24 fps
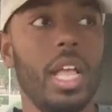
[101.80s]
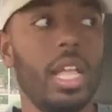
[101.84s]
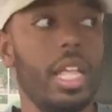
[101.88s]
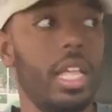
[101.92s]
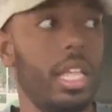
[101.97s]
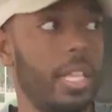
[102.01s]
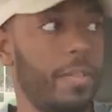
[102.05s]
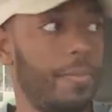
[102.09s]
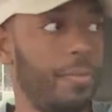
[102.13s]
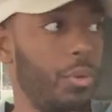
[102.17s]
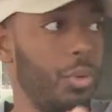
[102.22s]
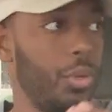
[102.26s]

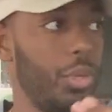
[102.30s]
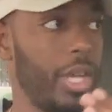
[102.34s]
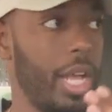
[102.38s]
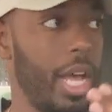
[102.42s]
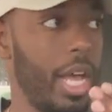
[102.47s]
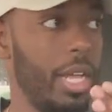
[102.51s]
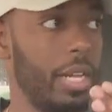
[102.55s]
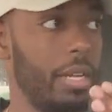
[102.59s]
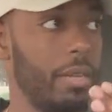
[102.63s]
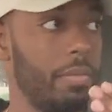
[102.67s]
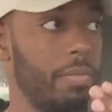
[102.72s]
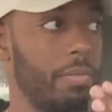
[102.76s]
if you're
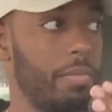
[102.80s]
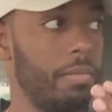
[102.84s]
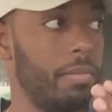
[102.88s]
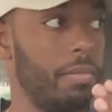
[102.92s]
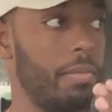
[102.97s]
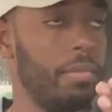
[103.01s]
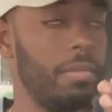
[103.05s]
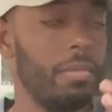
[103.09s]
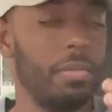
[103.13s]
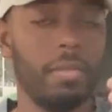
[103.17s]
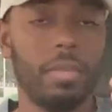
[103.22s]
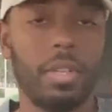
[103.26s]
not
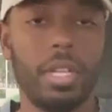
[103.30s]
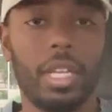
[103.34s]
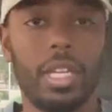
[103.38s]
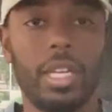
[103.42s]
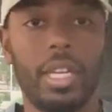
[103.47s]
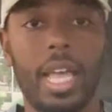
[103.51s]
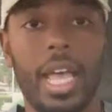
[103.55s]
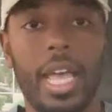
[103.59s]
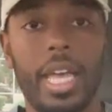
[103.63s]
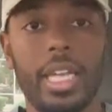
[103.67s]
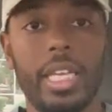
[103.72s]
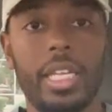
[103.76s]

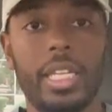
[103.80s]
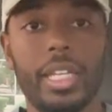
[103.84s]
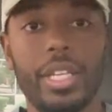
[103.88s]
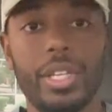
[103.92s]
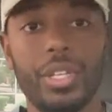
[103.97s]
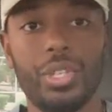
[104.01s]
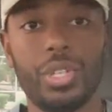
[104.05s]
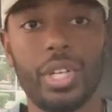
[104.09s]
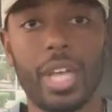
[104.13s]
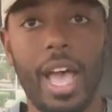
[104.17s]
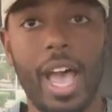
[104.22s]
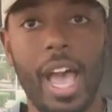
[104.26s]
an
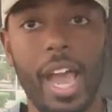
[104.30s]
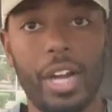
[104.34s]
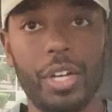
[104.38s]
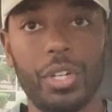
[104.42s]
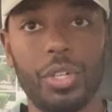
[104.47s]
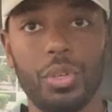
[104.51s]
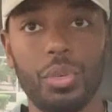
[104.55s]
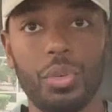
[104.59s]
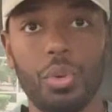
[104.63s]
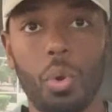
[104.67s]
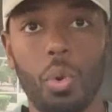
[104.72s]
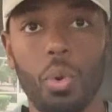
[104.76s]
A-list
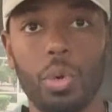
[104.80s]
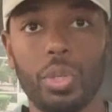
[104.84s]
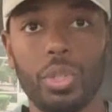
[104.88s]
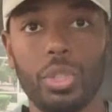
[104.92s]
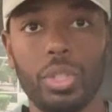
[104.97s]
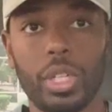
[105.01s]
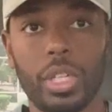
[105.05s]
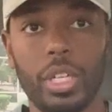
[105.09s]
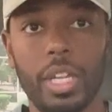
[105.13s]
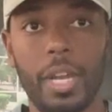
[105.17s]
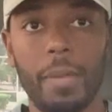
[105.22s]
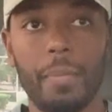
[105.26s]
actor or
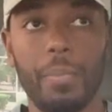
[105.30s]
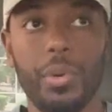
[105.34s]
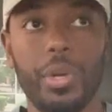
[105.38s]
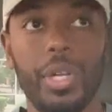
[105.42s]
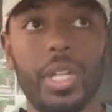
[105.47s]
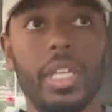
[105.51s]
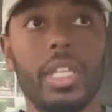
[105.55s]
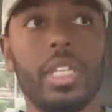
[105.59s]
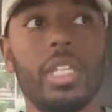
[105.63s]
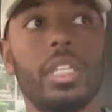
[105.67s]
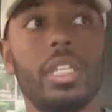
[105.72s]
celebrity,